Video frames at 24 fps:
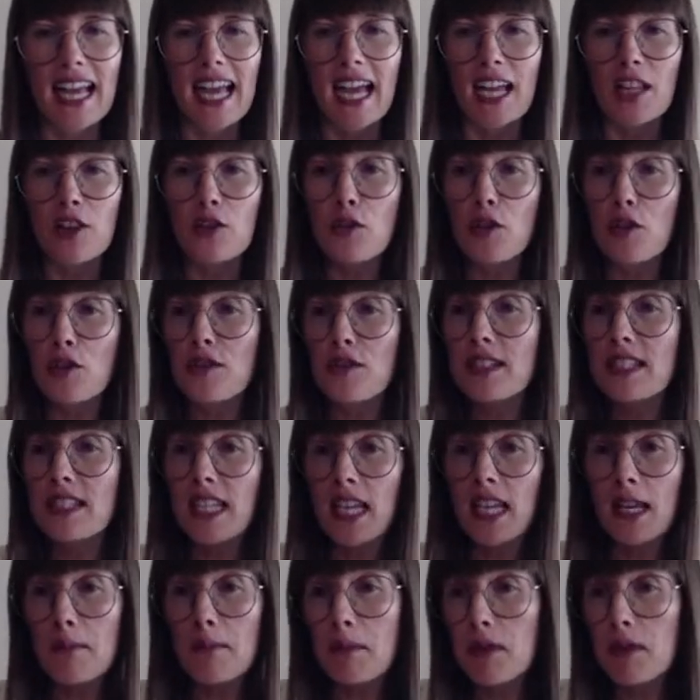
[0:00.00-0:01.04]
and to use
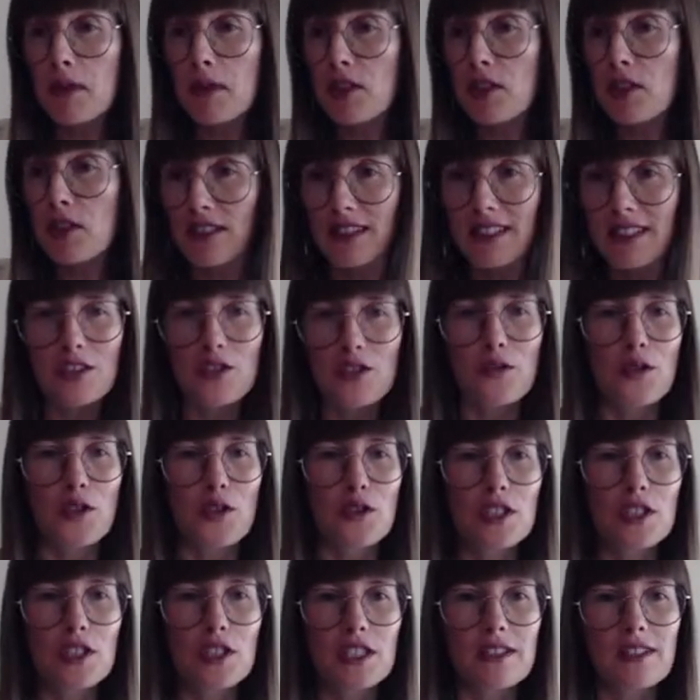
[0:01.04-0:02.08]
images,
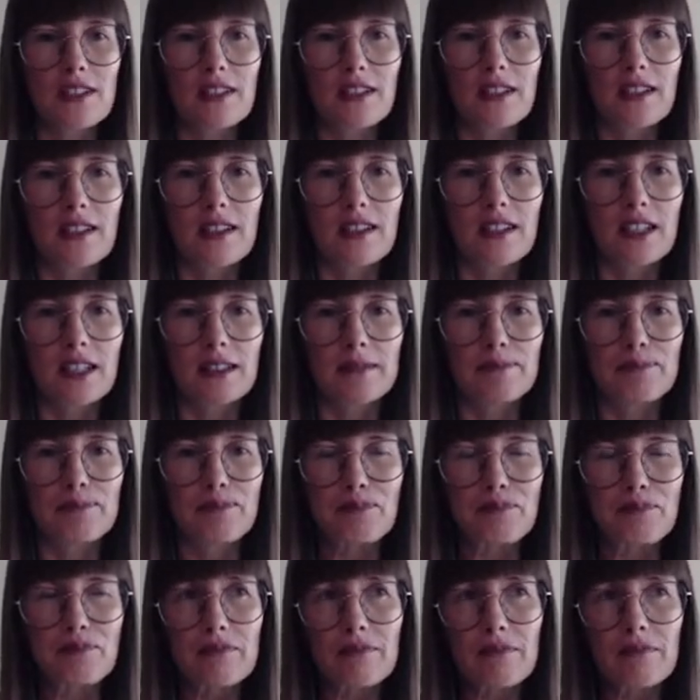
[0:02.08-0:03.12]
to
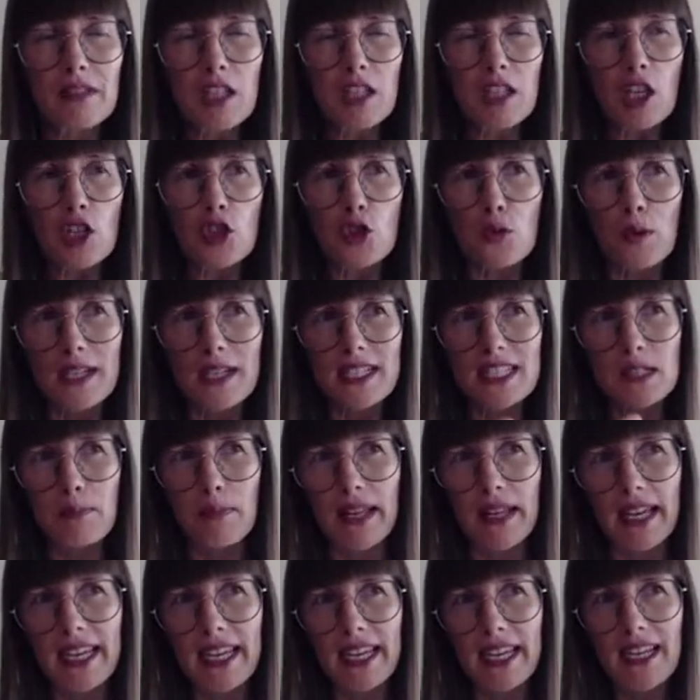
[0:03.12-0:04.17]

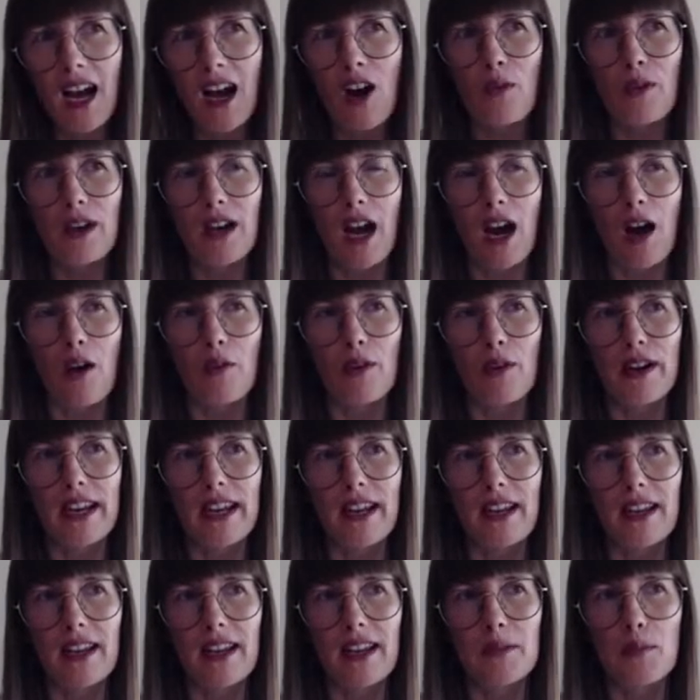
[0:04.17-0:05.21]
explain our
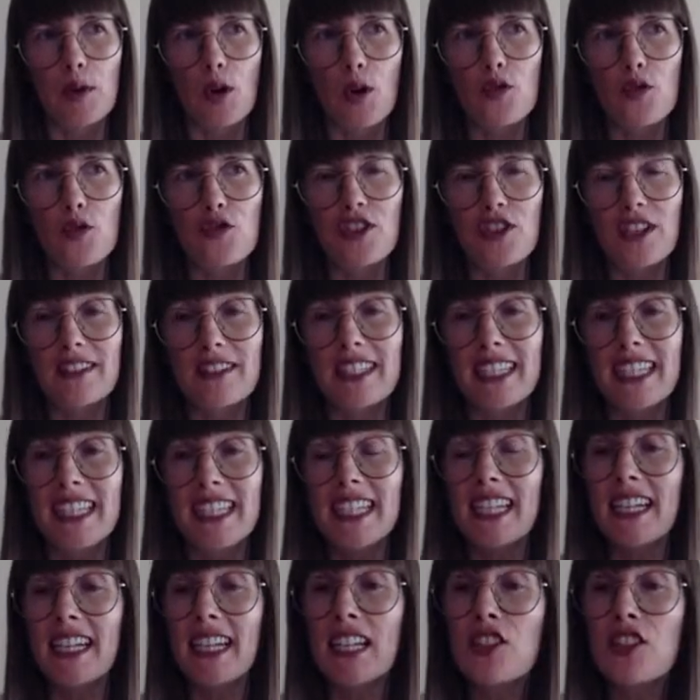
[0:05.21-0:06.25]
project in a
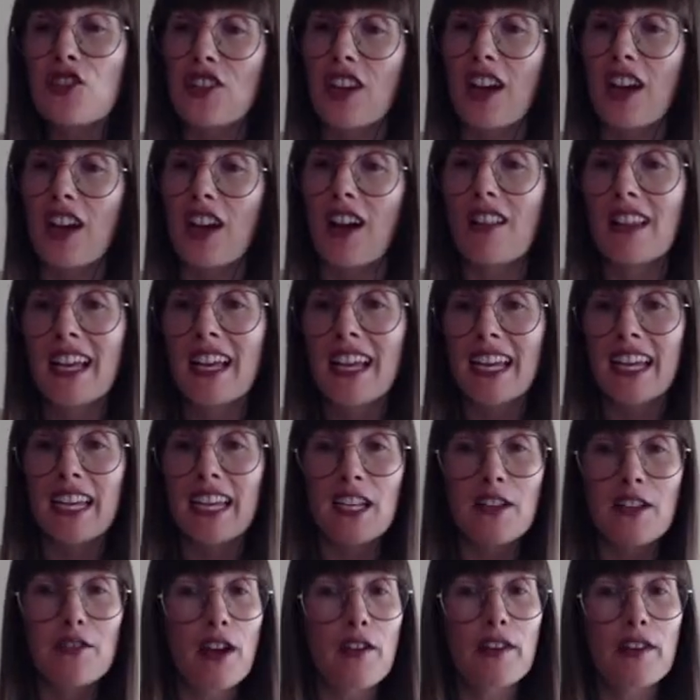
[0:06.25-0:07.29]
nutshell, in a
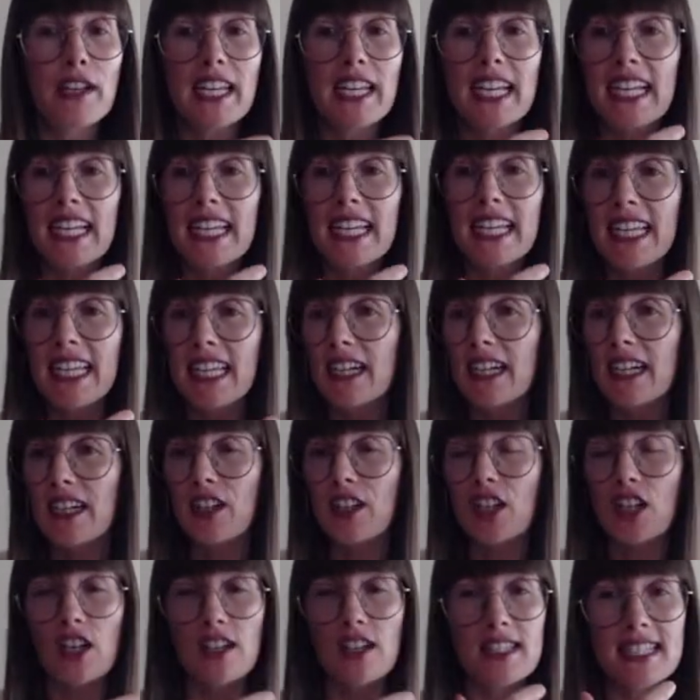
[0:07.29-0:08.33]
very clear,
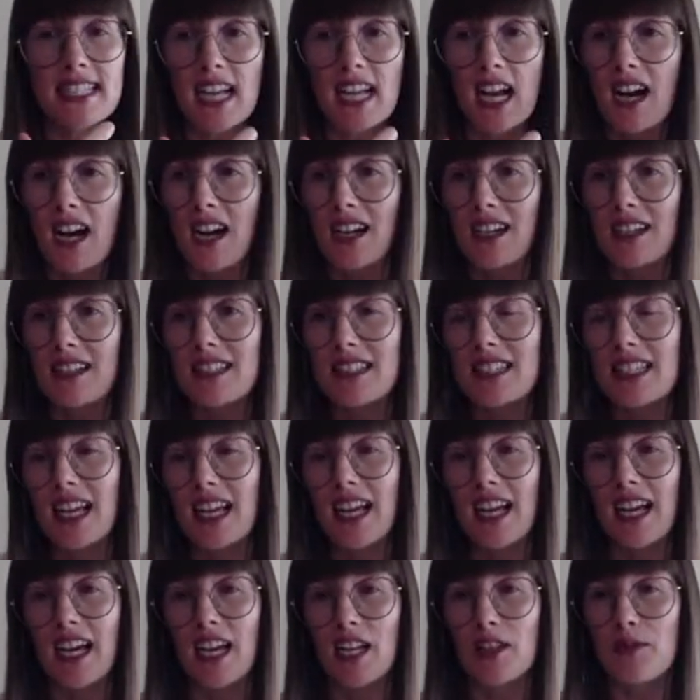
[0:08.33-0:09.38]
concise,
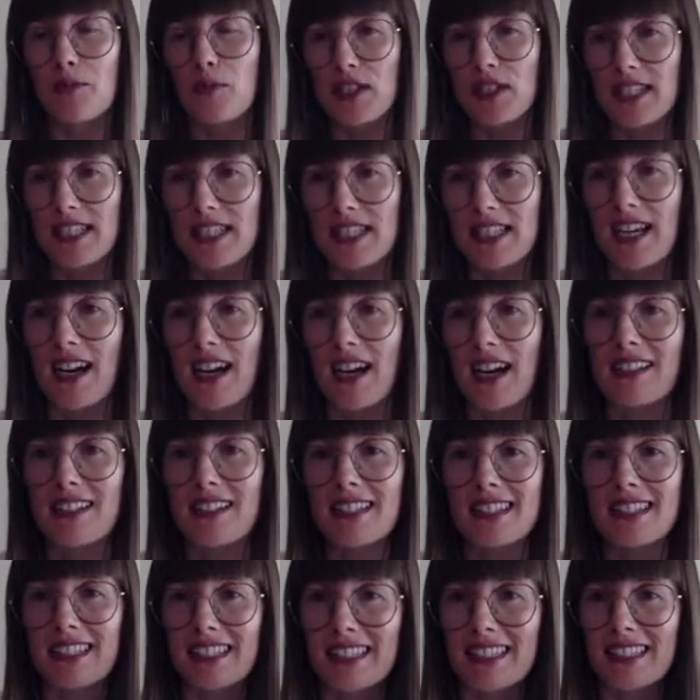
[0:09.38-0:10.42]
and precise
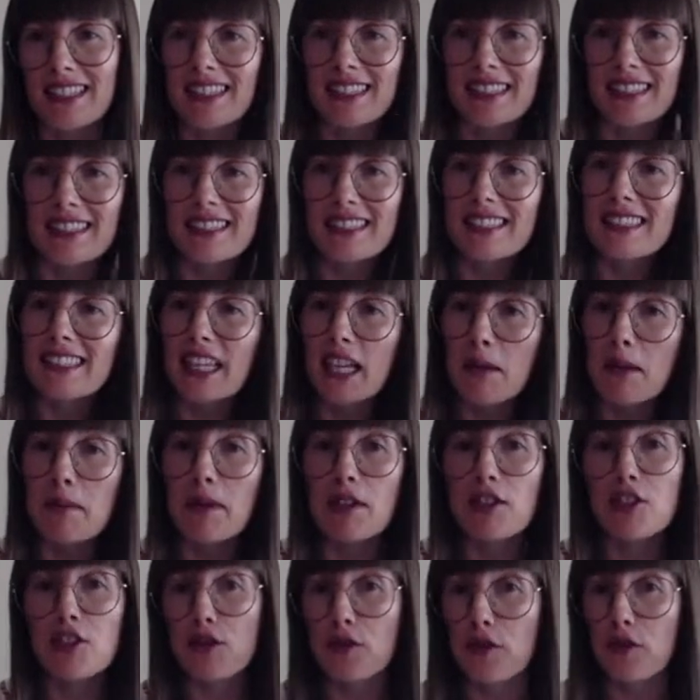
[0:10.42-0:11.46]

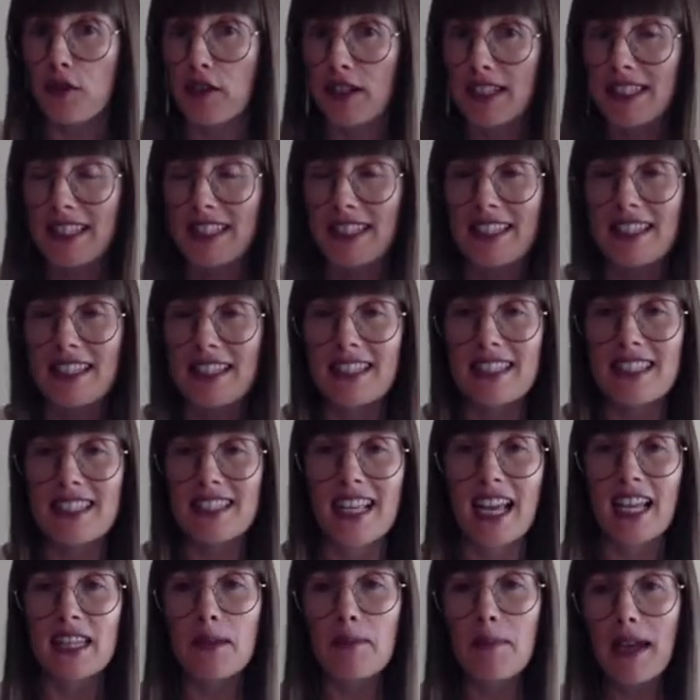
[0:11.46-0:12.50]
image, for instance.
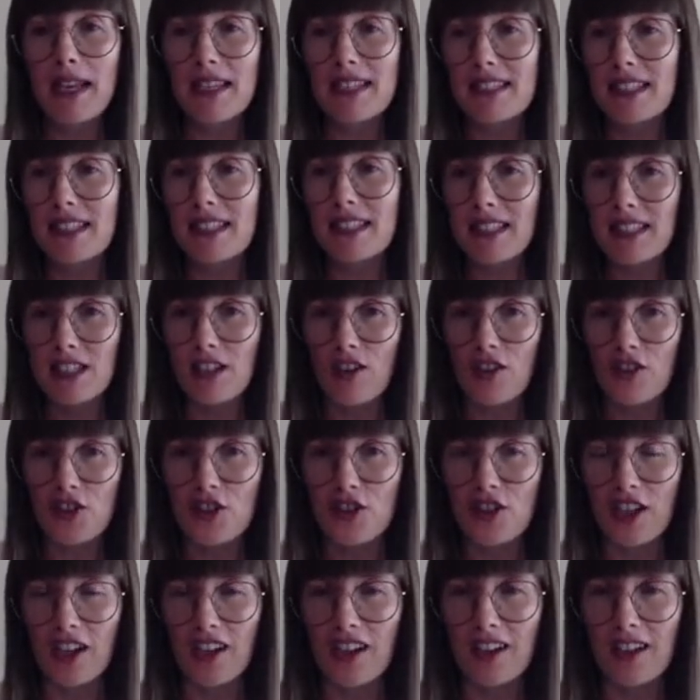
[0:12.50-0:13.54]
The best
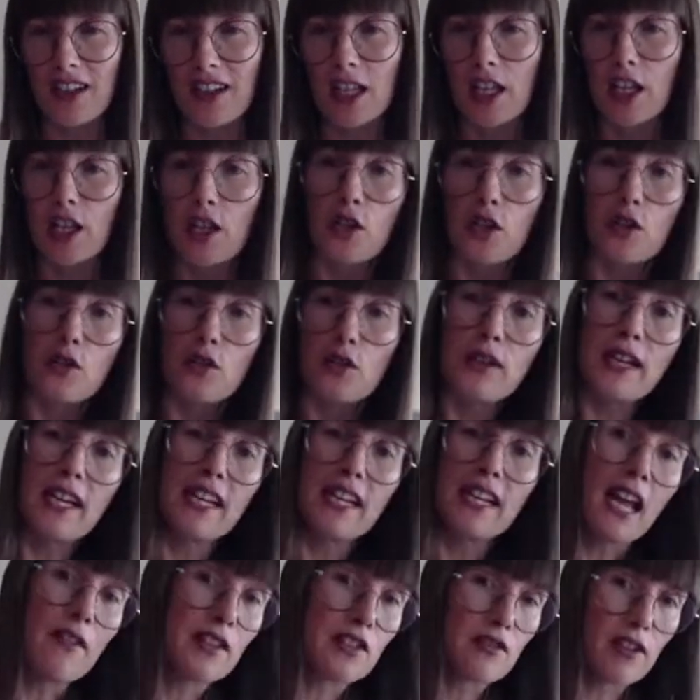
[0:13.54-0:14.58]
consortia. You can
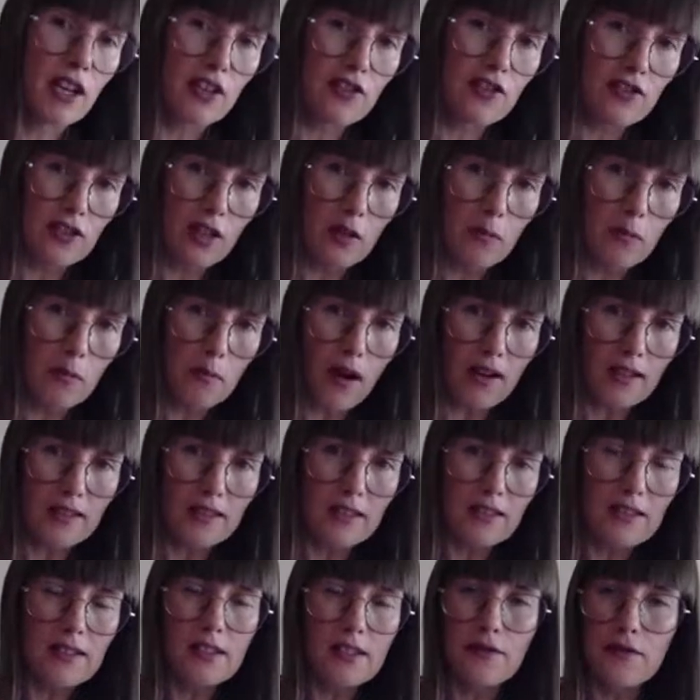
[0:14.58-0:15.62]
have international
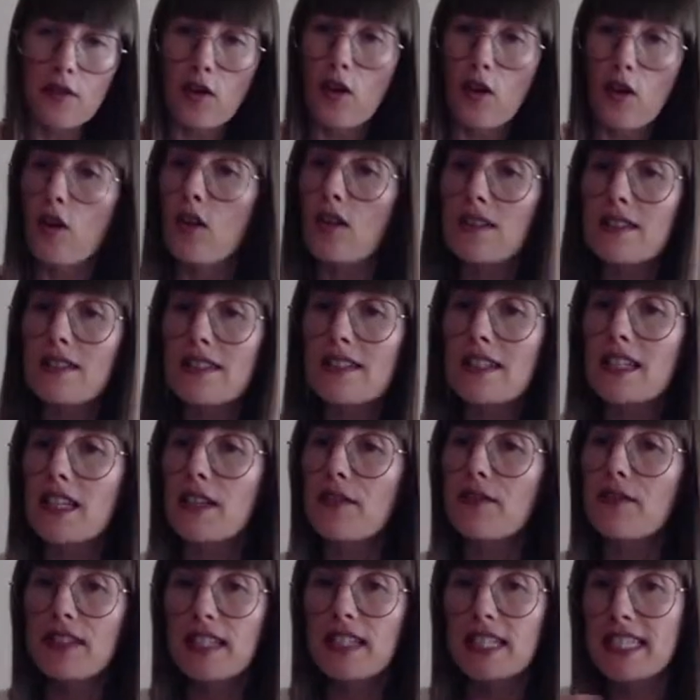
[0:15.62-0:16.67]
partners, of course,
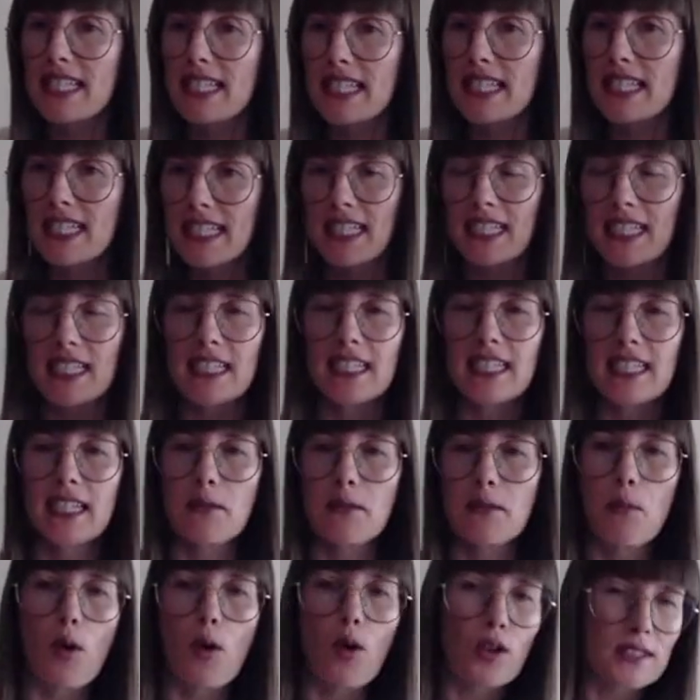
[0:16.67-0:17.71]
if this is
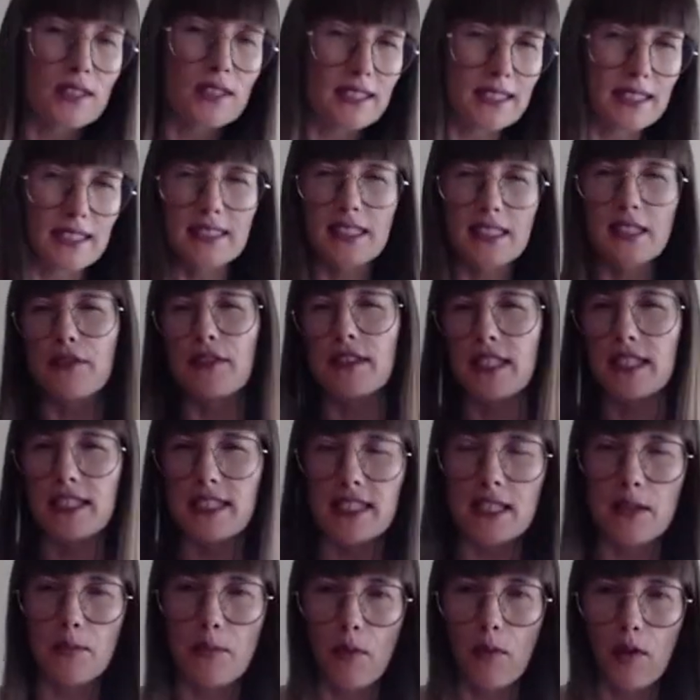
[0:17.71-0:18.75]
important, if
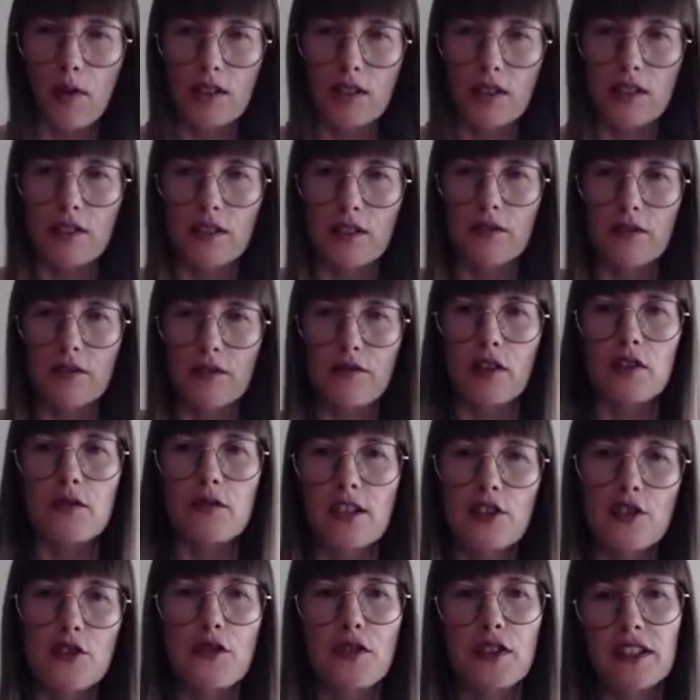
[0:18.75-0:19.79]
this is important for the
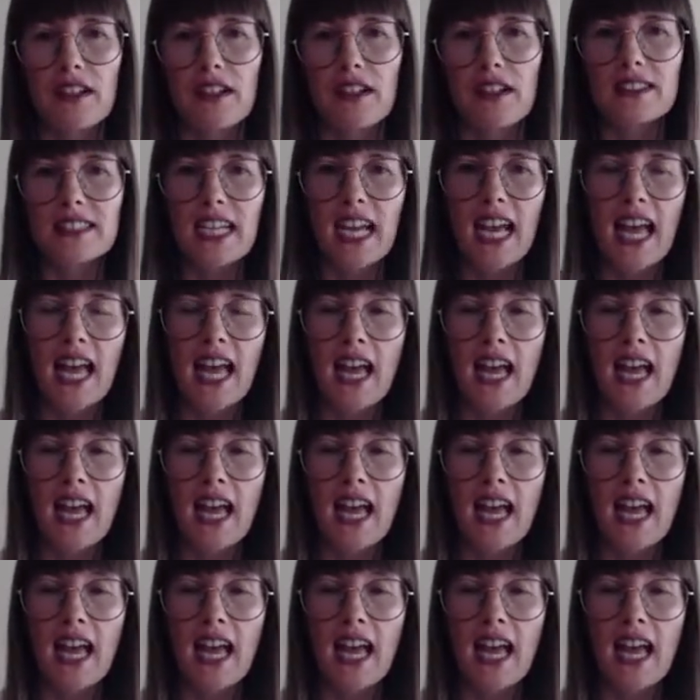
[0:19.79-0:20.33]
research field.